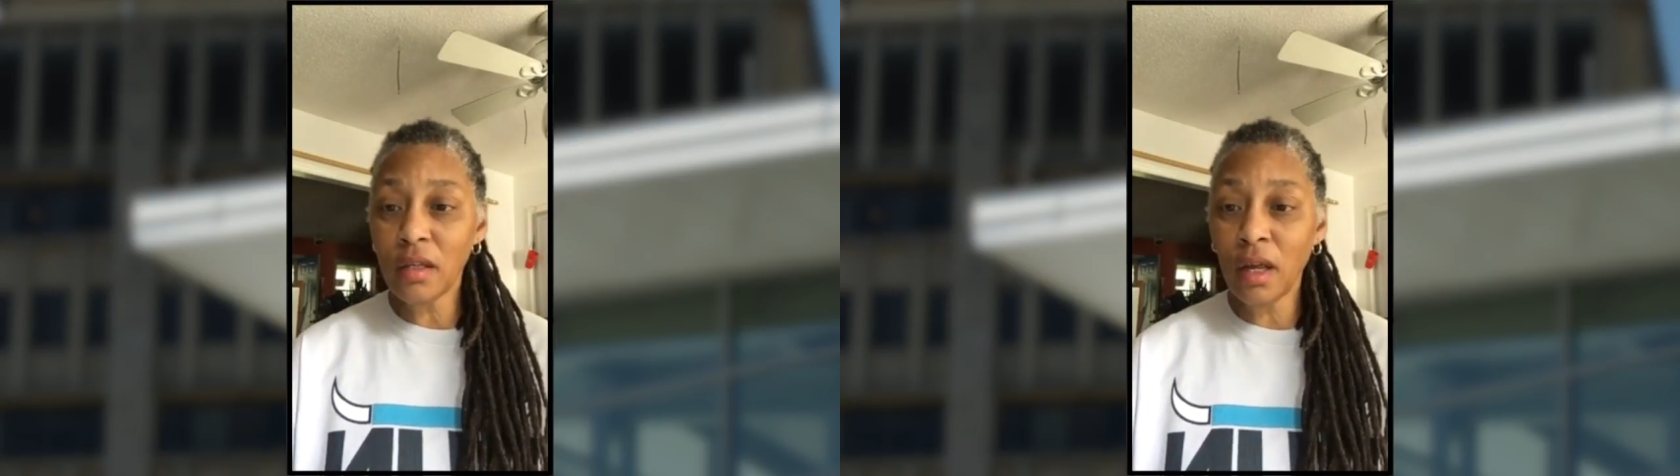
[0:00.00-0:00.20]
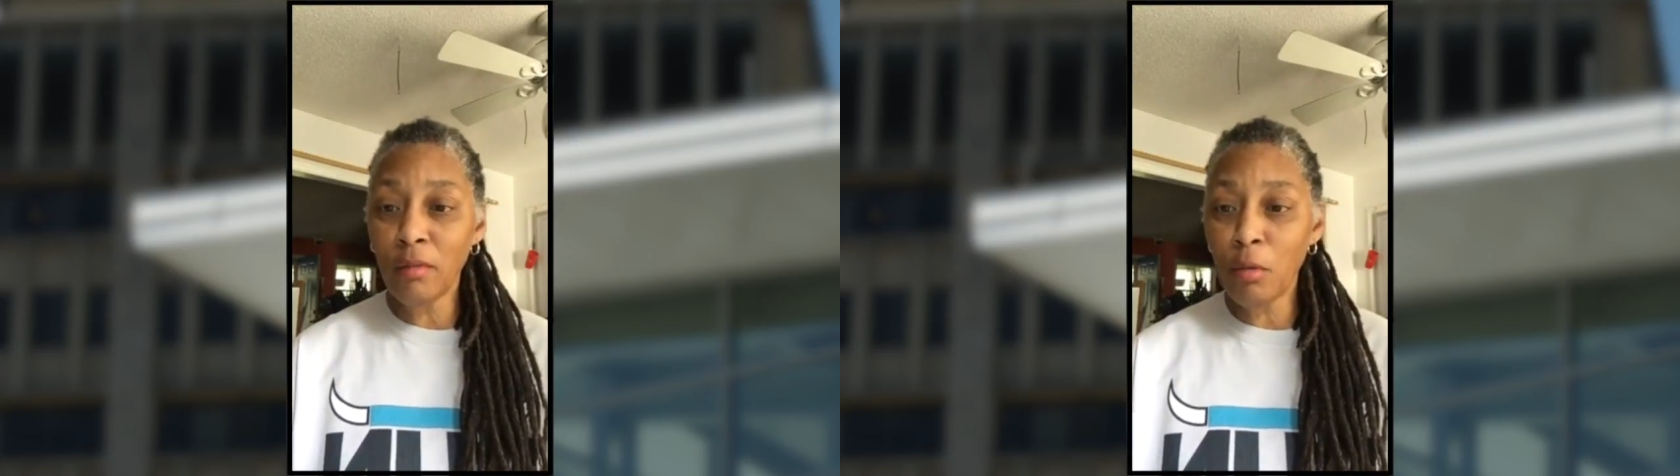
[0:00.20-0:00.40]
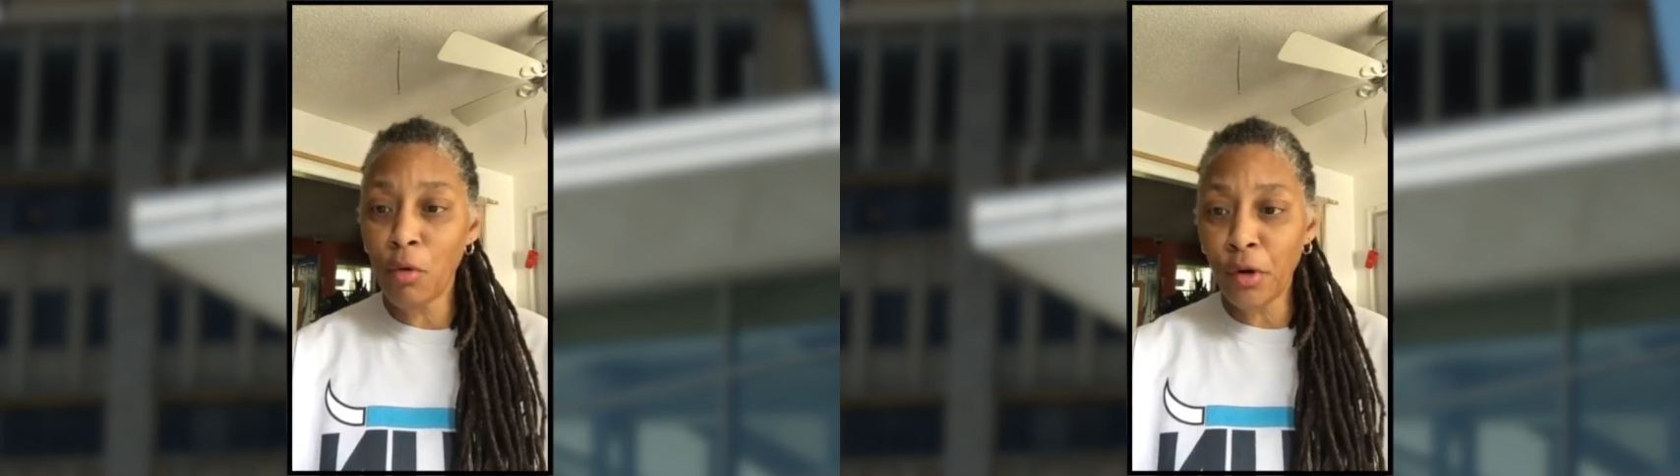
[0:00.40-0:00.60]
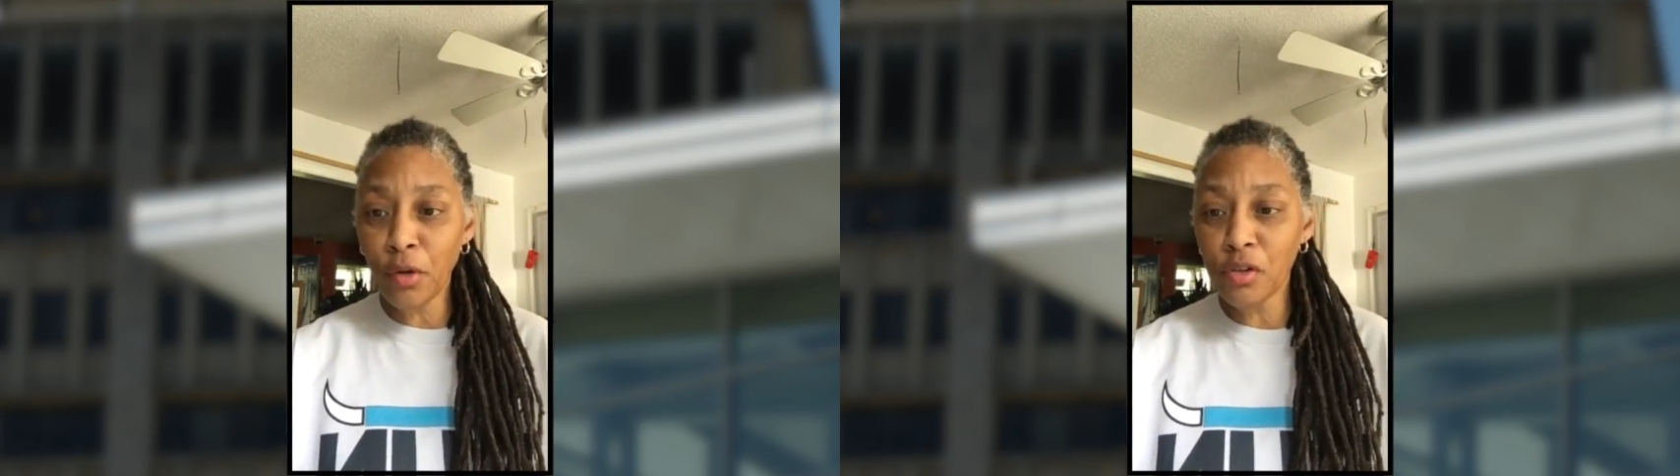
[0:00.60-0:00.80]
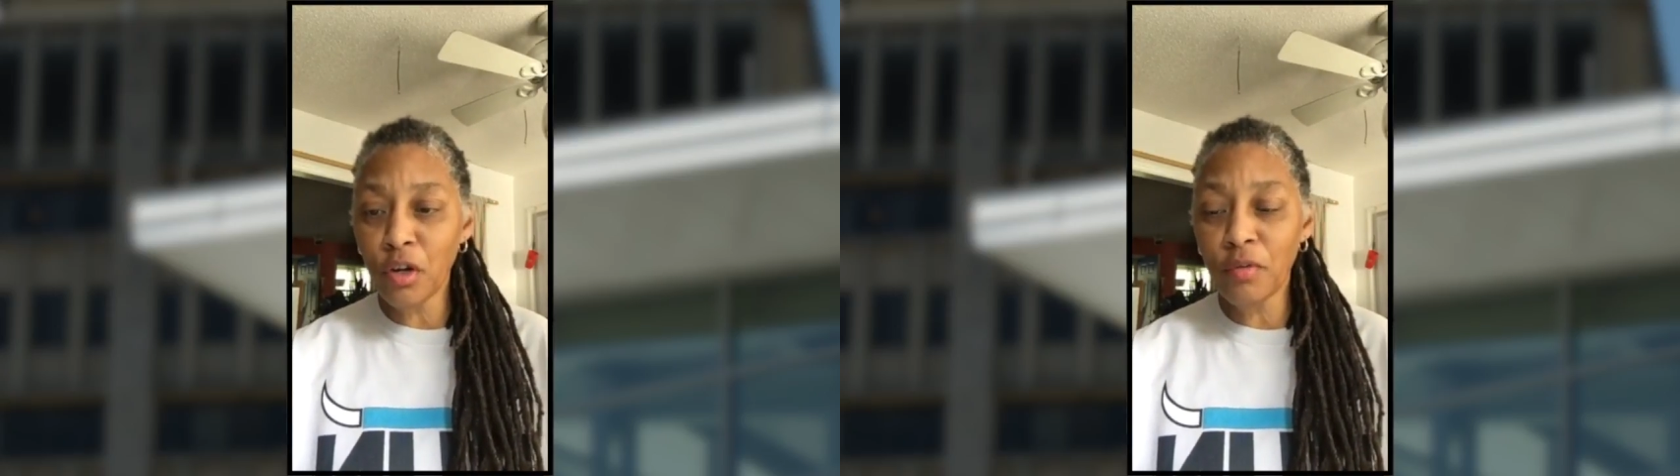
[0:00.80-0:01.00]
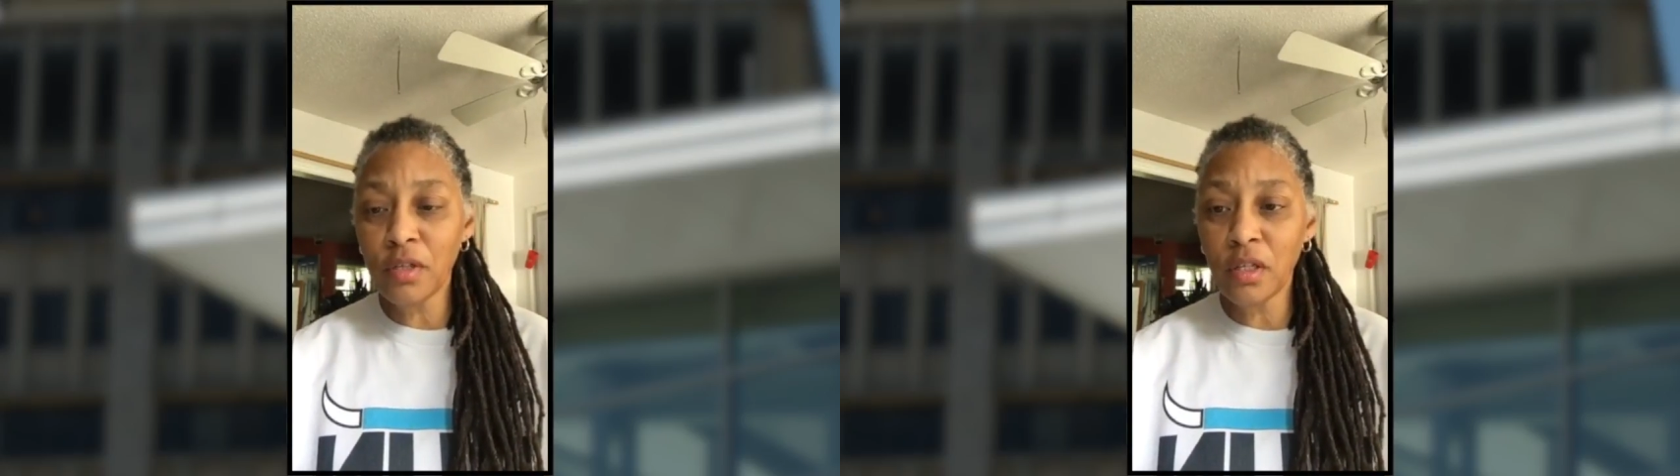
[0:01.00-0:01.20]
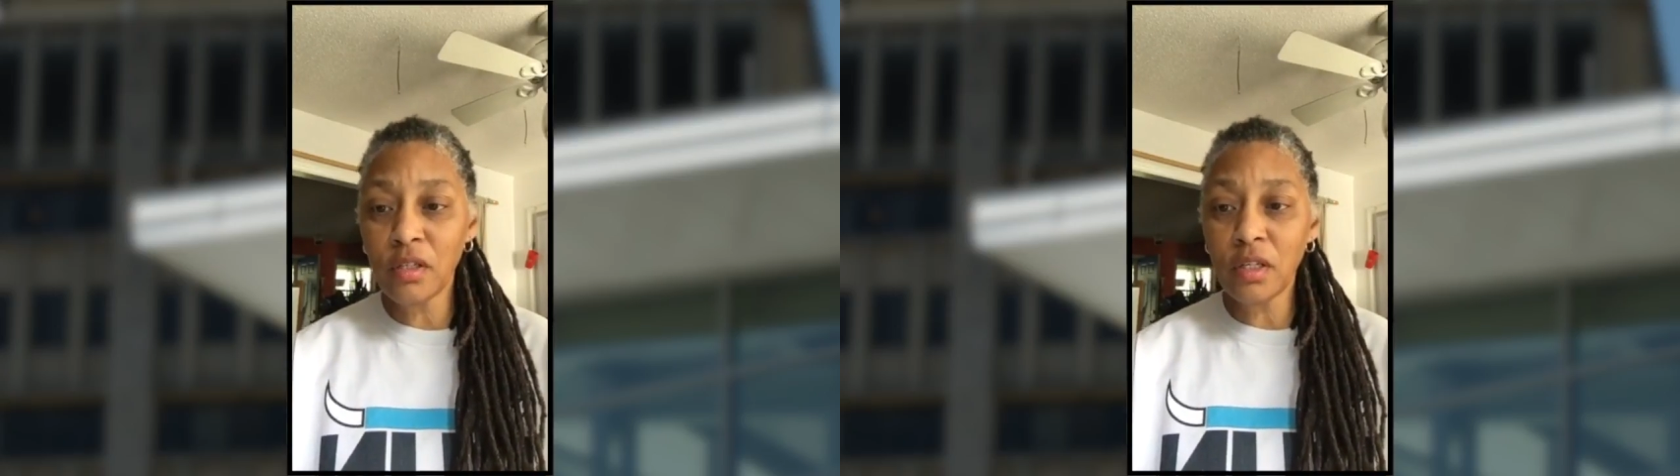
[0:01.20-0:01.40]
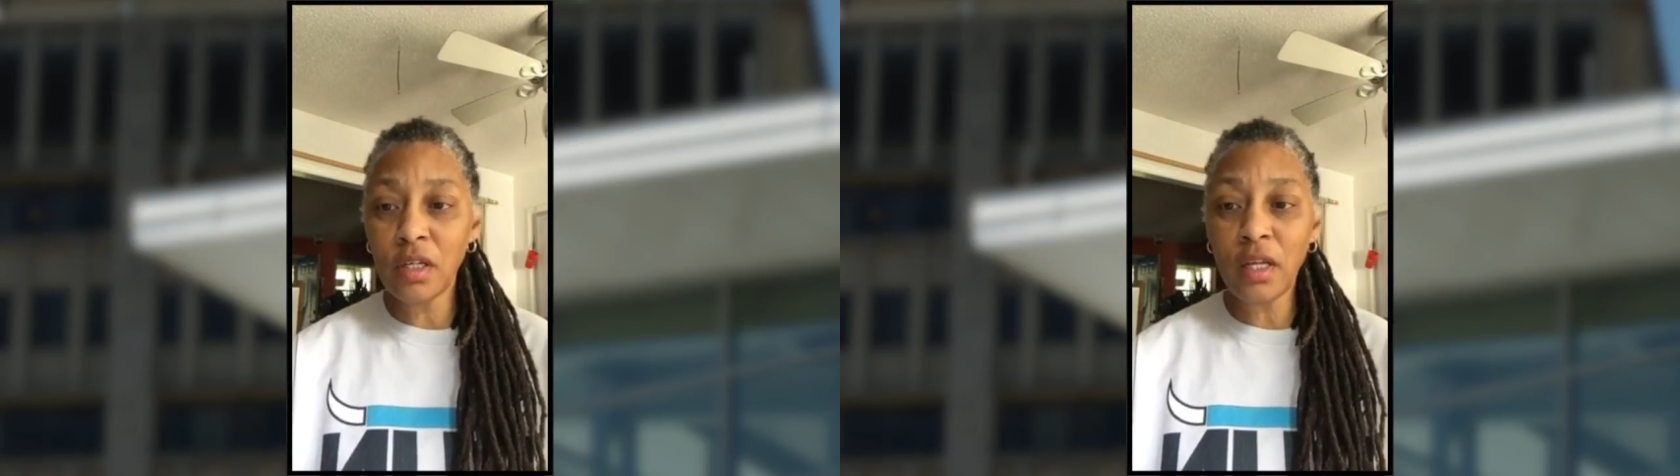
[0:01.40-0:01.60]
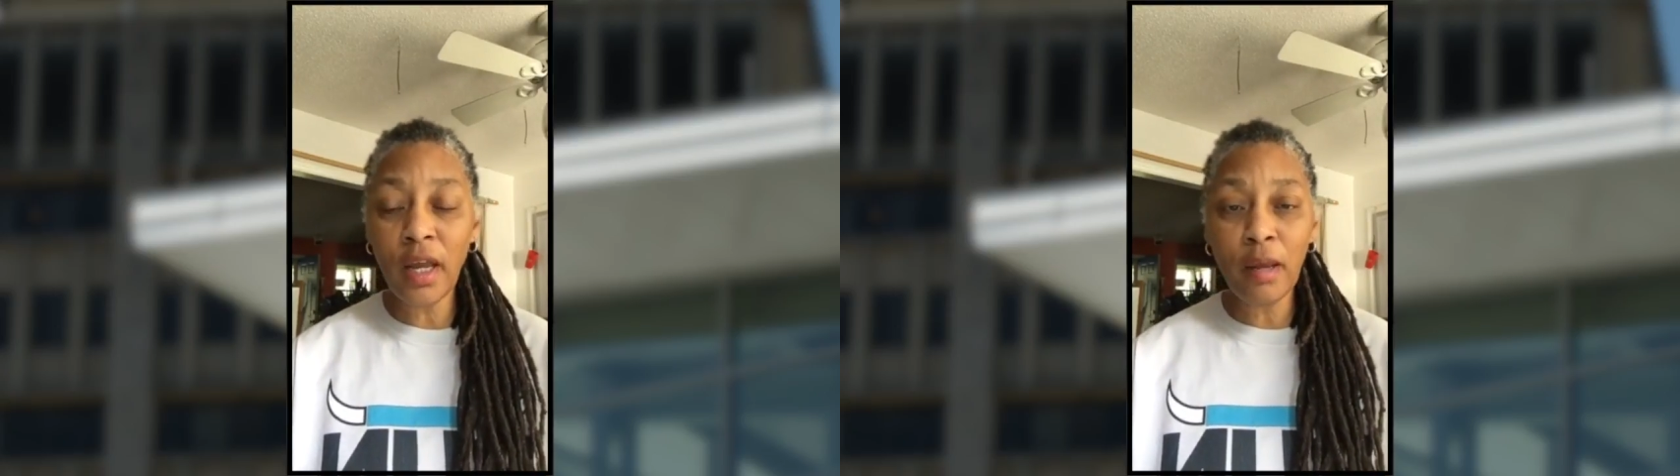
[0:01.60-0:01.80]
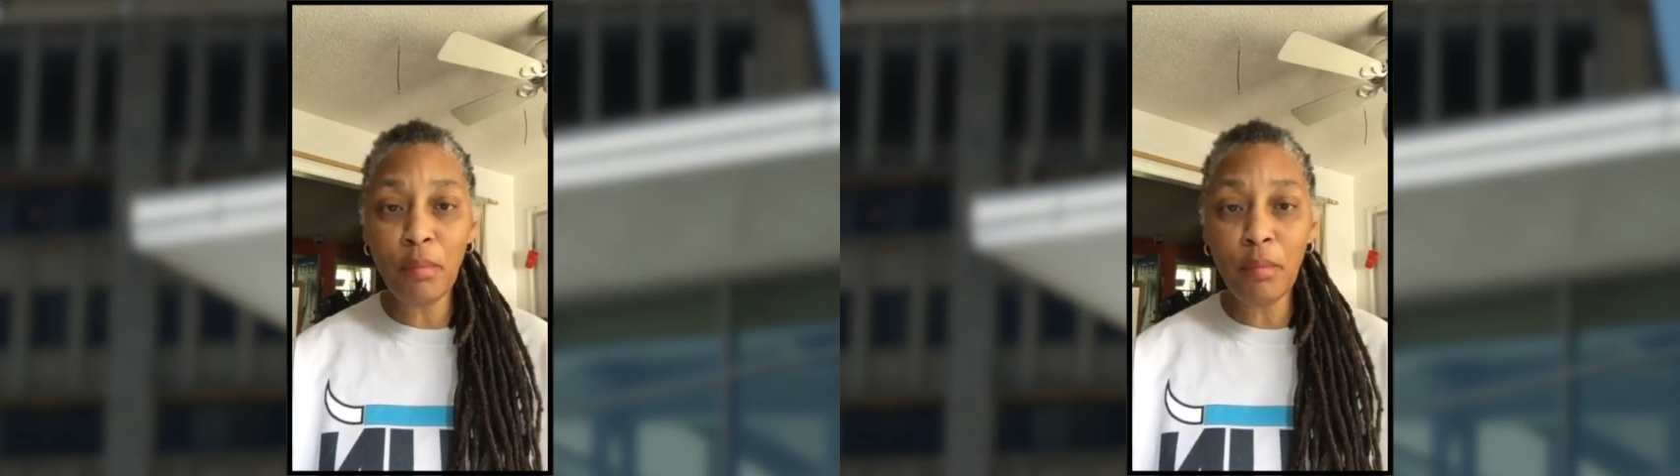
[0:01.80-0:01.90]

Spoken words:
memorial service is today.